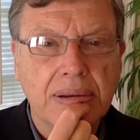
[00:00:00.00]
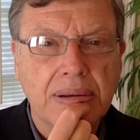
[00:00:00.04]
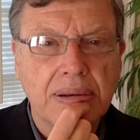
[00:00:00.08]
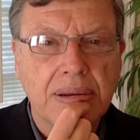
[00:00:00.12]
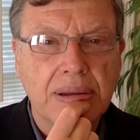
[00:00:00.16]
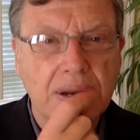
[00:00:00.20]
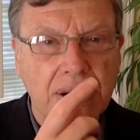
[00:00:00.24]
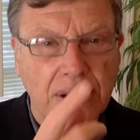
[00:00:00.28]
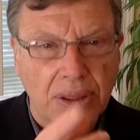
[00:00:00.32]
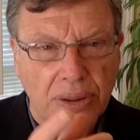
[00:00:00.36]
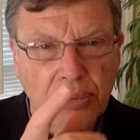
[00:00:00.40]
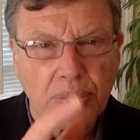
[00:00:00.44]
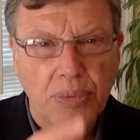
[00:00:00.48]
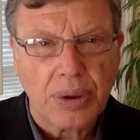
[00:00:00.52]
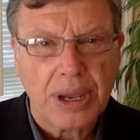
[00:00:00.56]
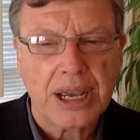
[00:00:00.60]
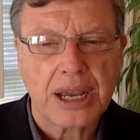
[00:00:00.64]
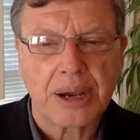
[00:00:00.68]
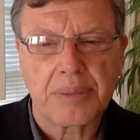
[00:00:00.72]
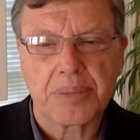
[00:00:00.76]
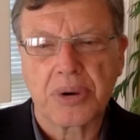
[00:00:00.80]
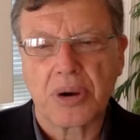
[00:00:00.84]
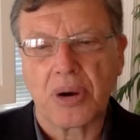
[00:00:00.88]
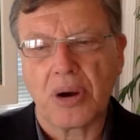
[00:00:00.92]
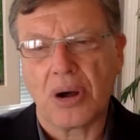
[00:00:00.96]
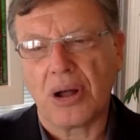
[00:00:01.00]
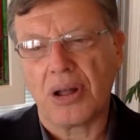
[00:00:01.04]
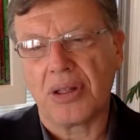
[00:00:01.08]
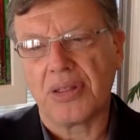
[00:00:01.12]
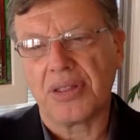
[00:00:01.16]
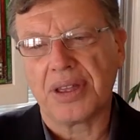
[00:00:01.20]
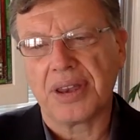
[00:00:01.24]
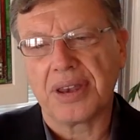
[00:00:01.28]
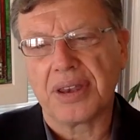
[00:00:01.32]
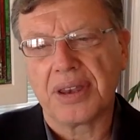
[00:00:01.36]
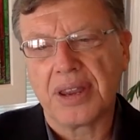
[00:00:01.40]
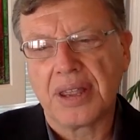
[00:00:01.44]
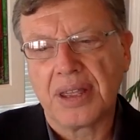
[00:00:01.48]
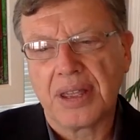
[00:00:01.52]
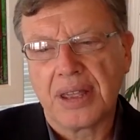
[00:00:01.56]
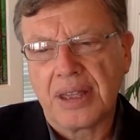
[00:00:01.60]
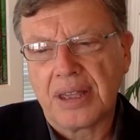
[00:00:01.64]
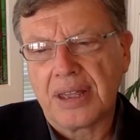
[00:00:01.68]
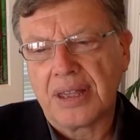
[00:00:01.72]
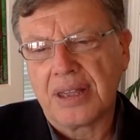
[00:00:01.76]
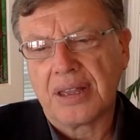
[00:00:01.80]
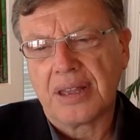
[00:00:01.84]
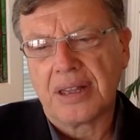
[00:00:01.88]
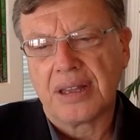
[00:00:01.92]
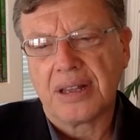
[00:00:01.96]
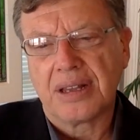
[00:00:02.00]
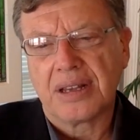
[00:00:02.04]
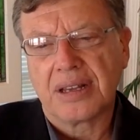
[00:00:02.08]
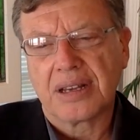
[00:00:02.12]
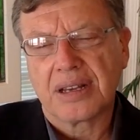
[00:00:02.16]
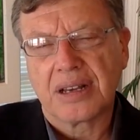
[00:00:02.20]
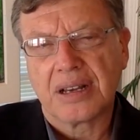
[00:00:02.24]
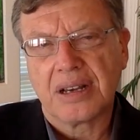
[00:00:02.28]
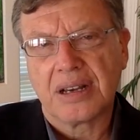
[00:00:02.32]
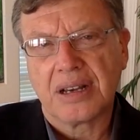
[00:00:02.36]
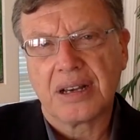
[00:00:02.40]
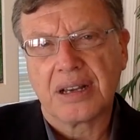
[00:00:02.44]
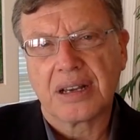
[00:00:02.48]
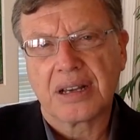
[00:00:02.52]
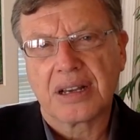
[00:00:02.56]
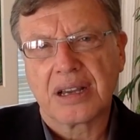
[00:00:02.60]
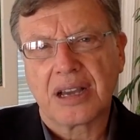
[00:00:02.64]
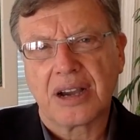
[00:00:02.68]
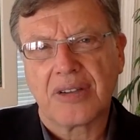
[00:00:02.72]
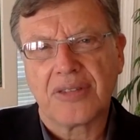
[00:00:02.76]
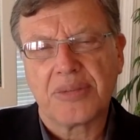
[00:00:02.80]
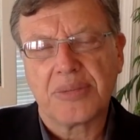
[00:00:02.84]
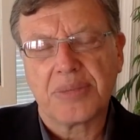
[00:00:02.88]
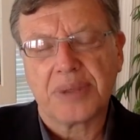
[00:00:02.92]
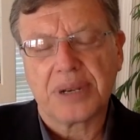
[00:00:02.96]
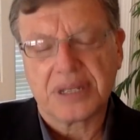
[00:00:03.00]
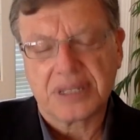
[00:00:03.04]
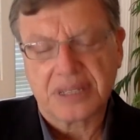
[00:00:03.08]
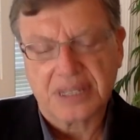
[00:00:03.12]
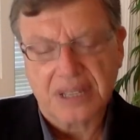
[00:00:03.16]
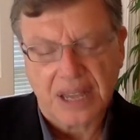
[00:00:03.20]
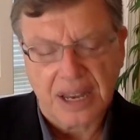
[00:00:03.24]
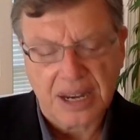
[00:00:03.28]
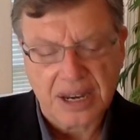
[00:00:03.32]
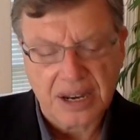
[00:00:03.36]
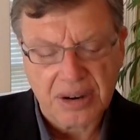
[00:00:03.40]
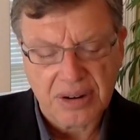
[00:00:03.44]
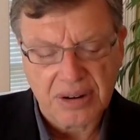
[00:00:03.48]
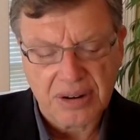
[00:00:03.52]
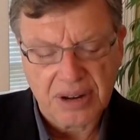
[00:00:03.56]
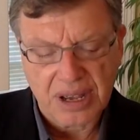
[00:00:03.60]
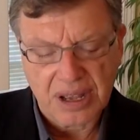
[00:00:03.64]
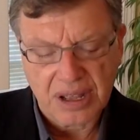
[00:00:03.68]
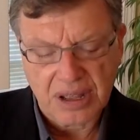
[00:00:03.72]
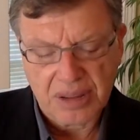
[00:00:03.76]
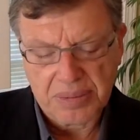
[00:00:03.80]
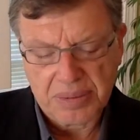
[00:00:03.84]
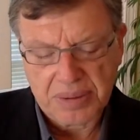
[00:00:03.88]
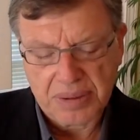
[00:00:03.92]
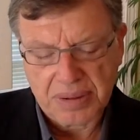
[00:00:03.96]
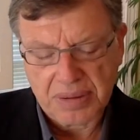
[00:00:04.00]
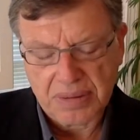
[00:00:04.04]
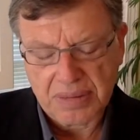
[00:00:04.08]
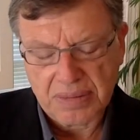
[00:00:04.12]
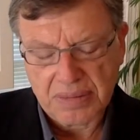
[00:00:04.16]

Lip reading: Another wake-up call that government is not here to help you.